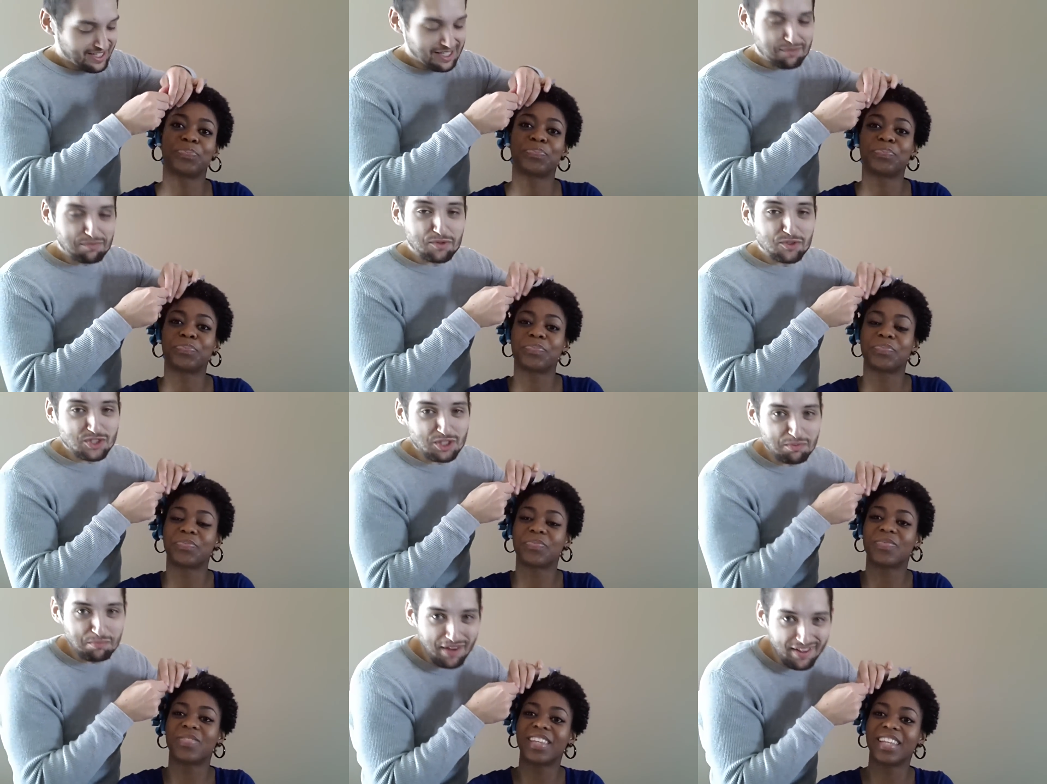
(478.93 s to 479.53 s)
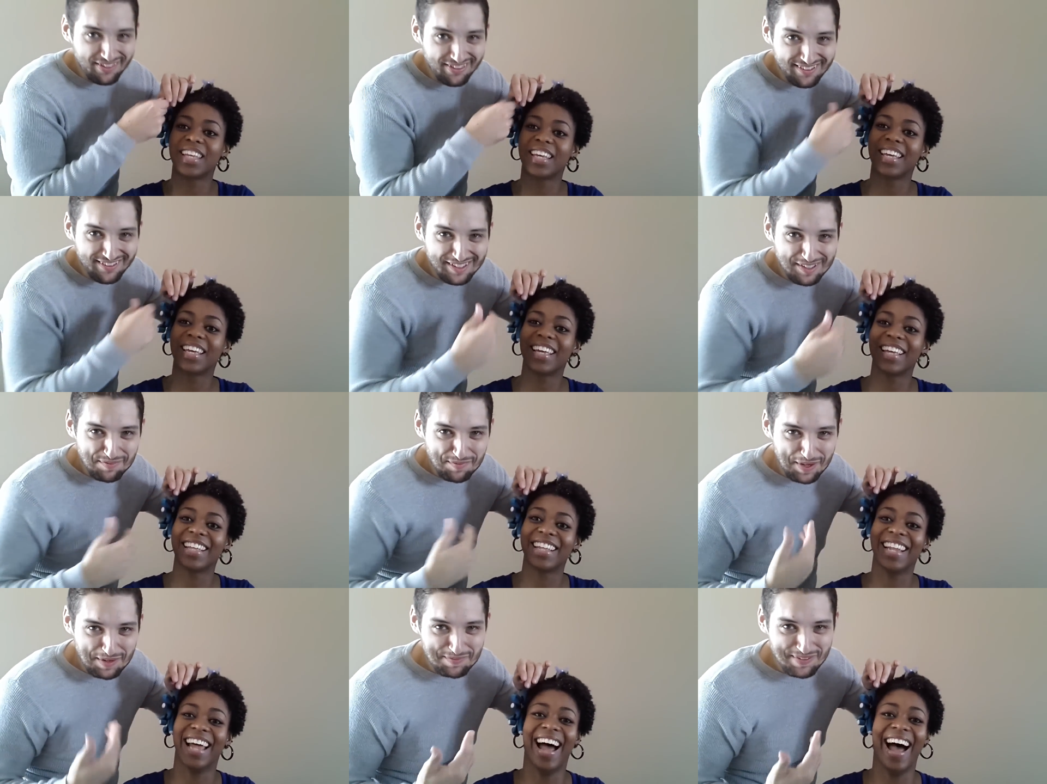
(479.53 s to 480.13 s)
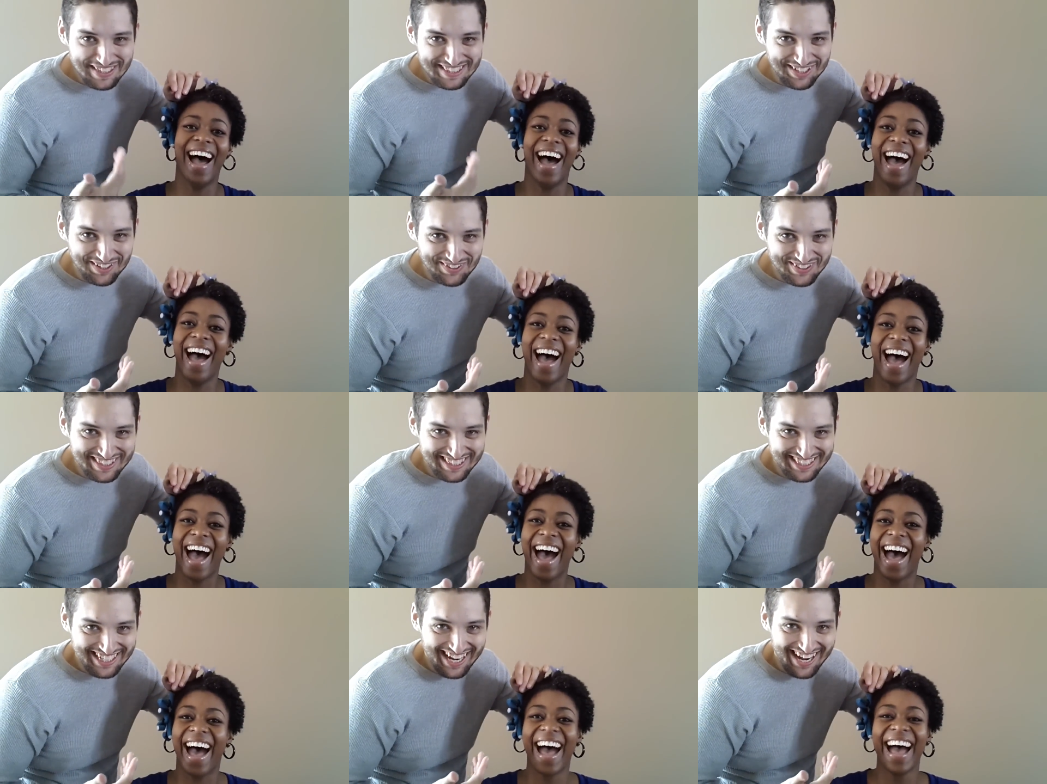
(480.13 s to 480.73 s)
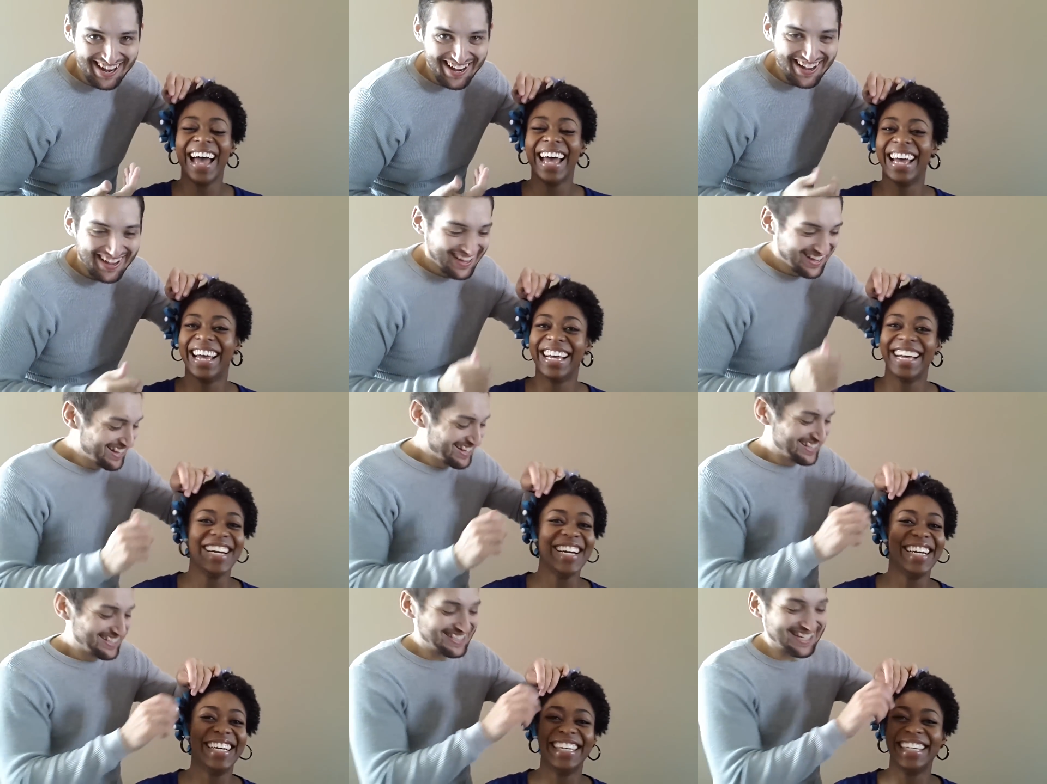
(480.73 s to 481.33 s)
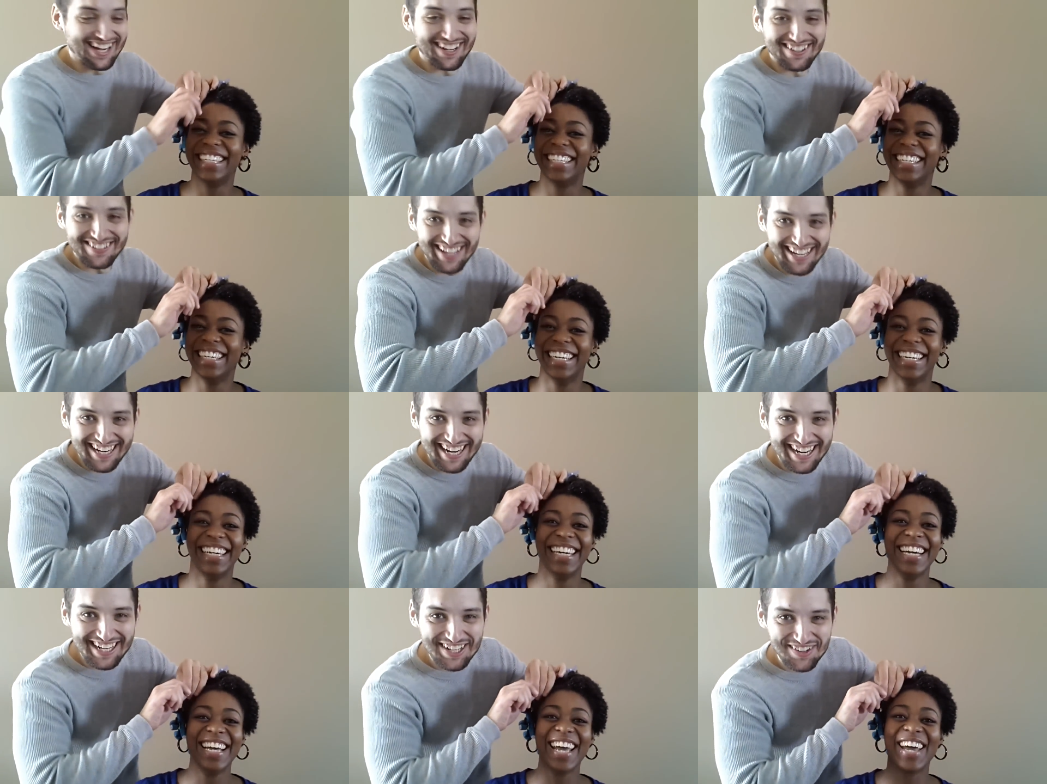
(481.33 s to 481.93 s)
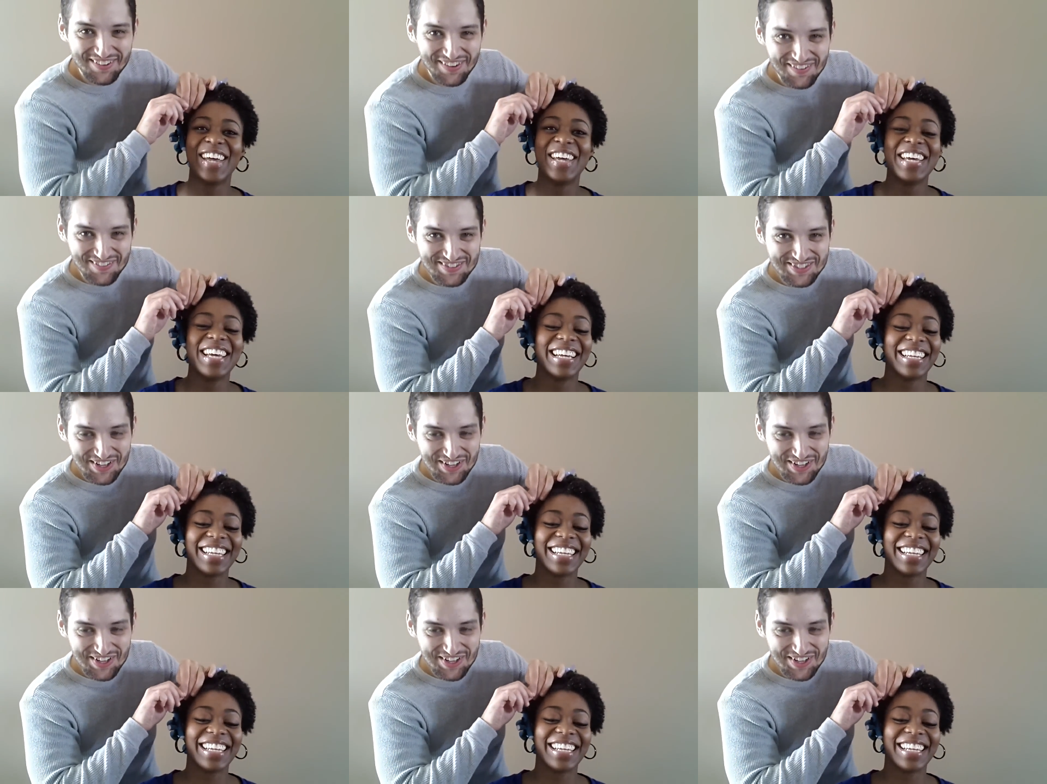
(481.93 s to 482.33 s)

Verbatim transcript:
Speaker 1: keep using method to make this sound like I know what